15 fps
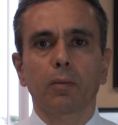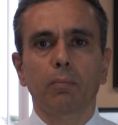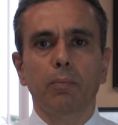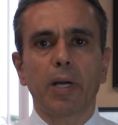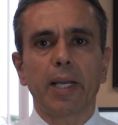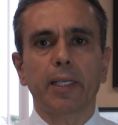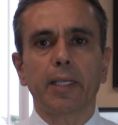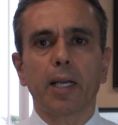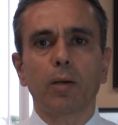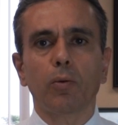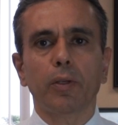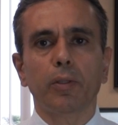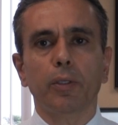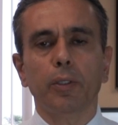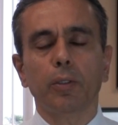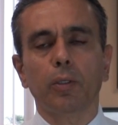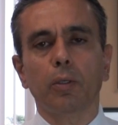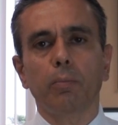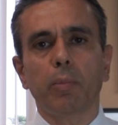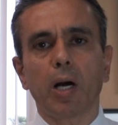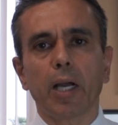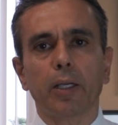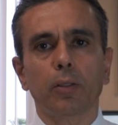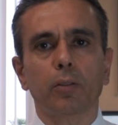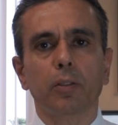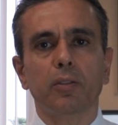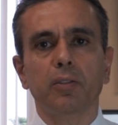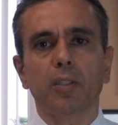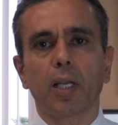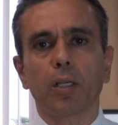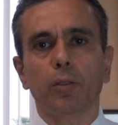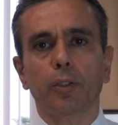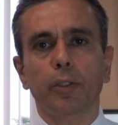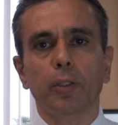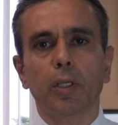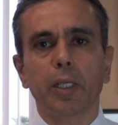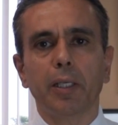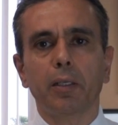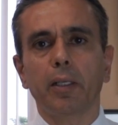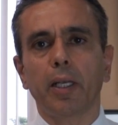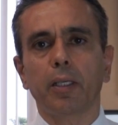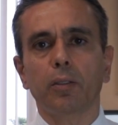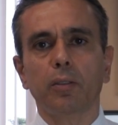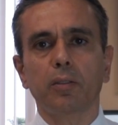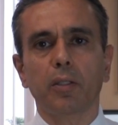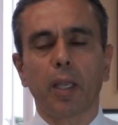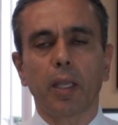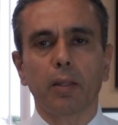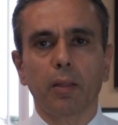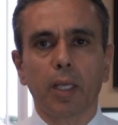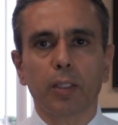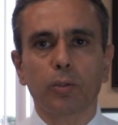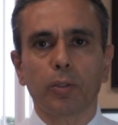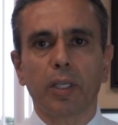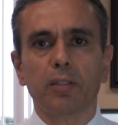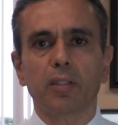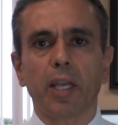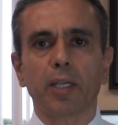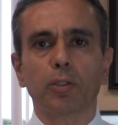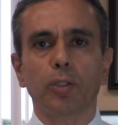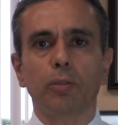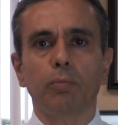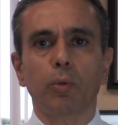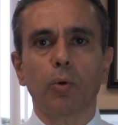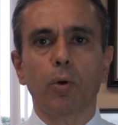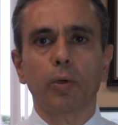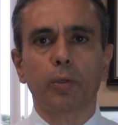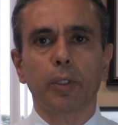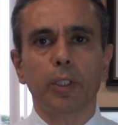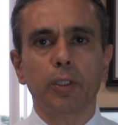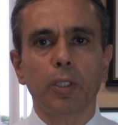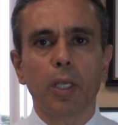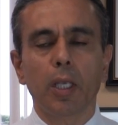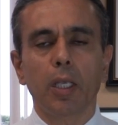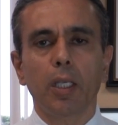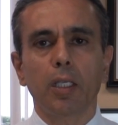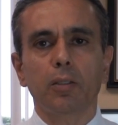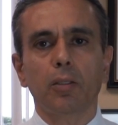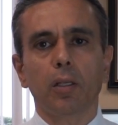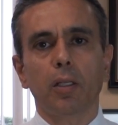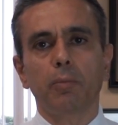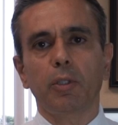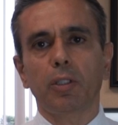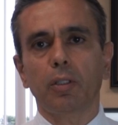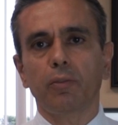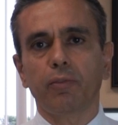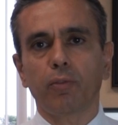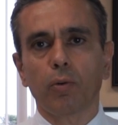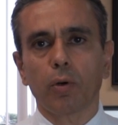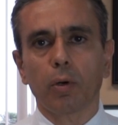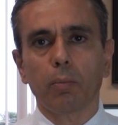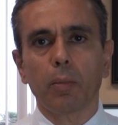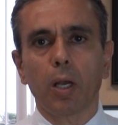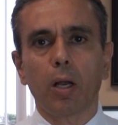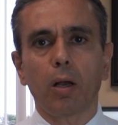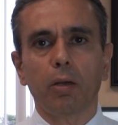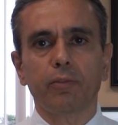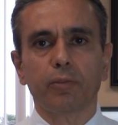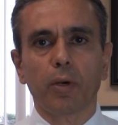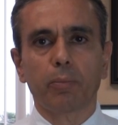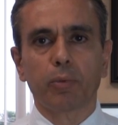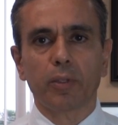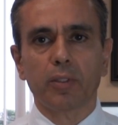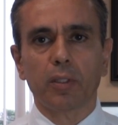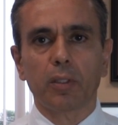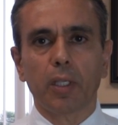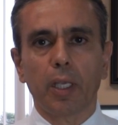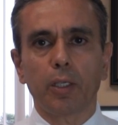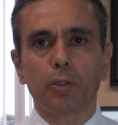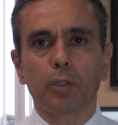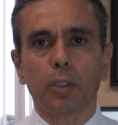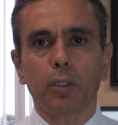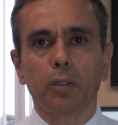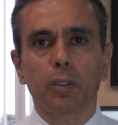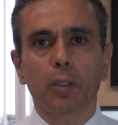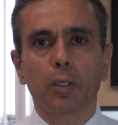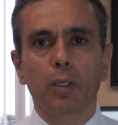By now, whether you're a buyer or a seller, you clearly understand that transaction brokerage is a limited form of representation.